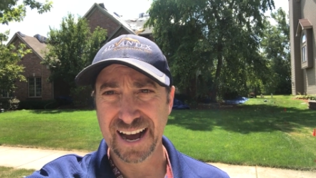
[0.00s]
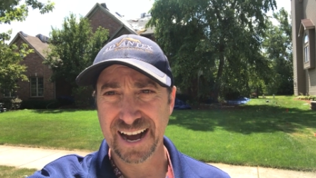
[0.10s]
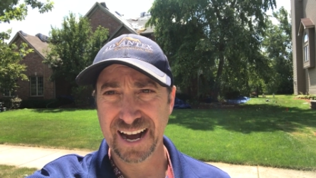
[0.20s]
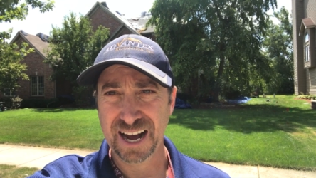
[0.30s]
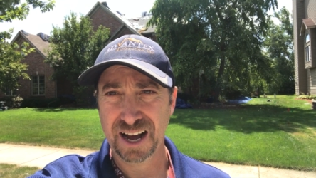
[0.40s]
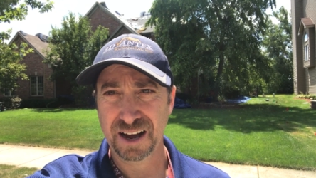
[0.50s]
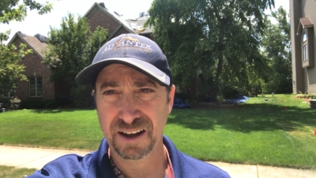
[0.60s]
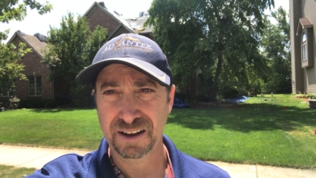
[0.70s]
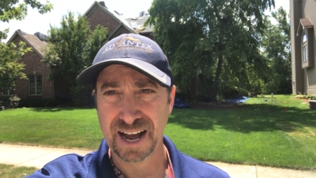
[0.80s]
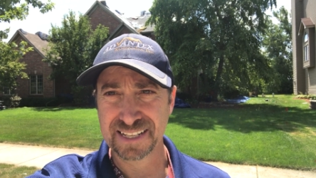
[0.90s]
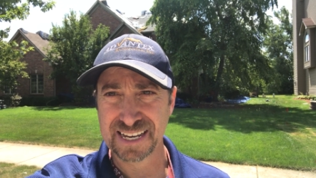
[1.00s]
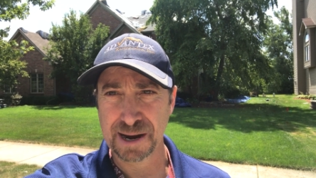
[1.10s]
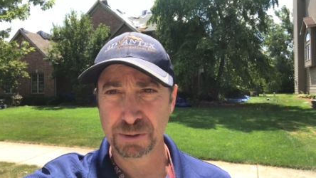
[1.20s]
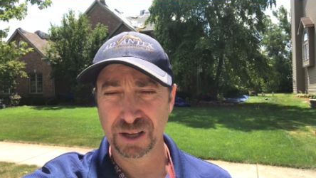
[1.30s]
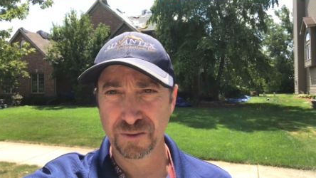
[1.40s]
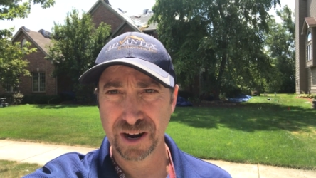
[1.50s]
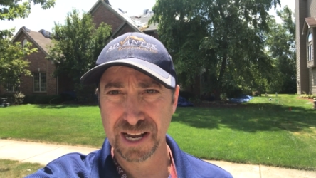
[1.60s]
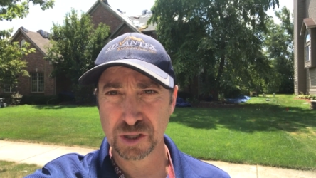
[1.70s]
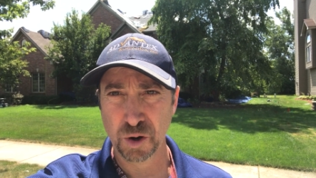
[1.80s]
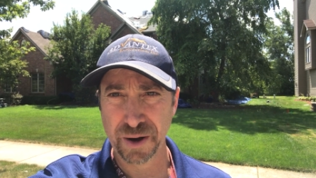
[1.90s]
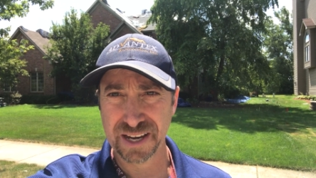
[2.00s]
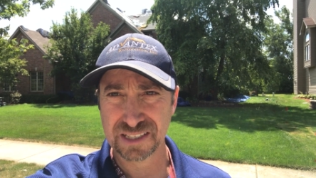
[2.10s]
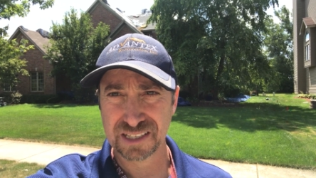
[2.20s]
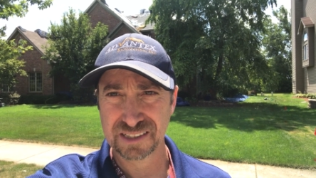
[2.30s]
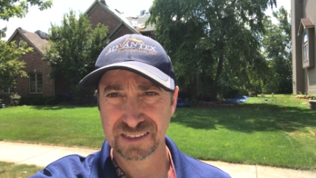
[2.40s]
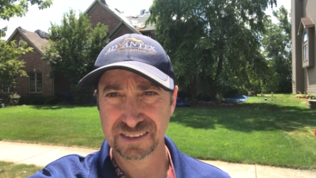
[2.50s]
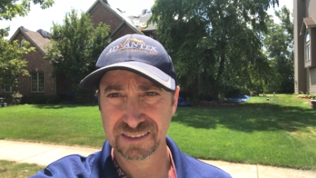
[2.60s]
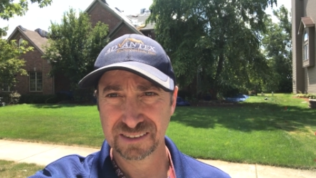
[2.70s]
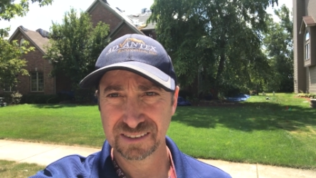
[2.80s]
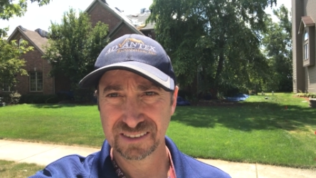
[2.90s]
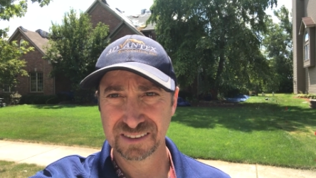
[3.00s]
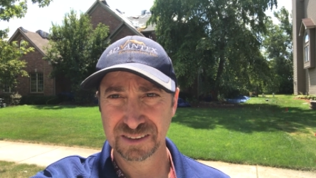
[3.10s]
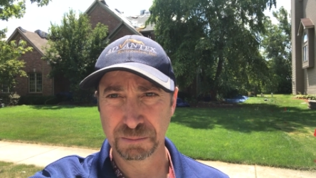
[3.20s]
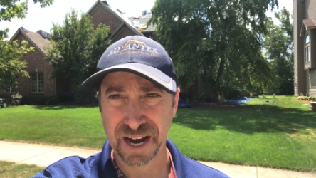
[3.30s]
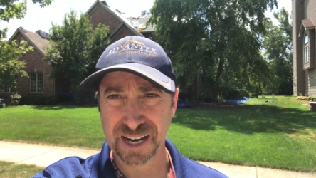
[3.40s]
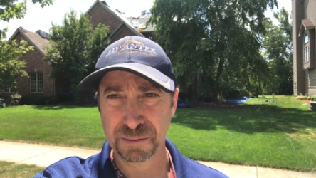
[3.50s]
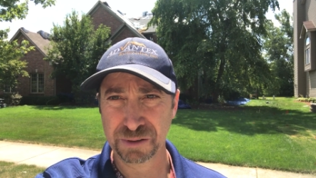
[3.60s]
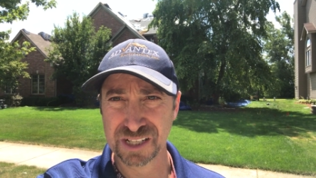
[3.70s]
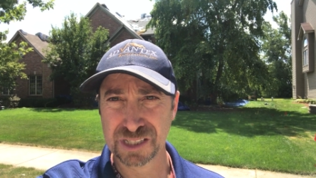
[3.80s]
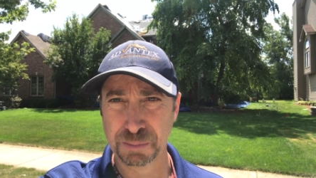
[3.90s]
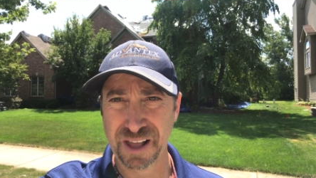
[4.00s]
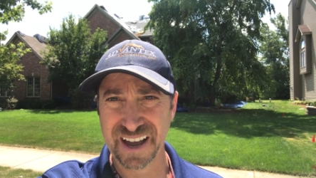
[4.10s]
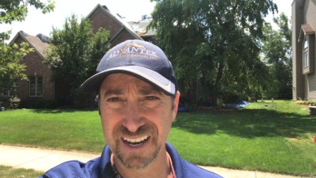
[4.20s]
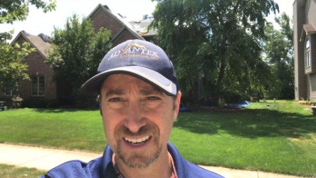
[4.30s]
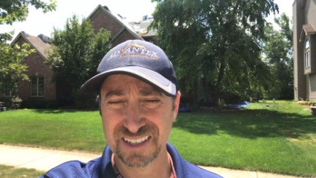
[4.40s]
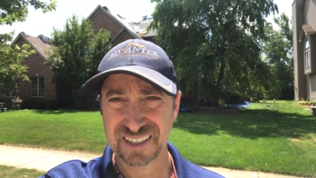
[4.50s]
Uh, On-time delivery as always, by Complete Supply.